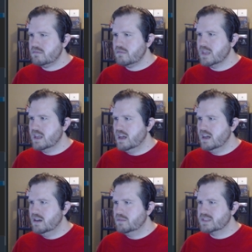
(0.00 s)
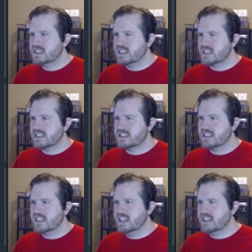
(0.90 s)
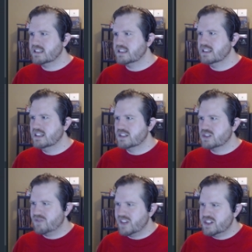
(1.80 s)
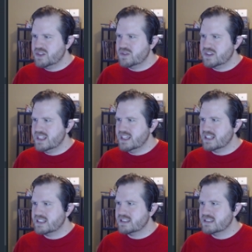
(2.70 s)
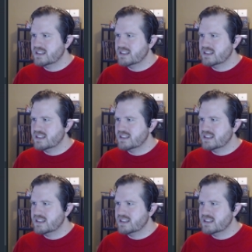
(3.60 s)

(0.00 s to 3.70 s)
6 to the end. So if I do this,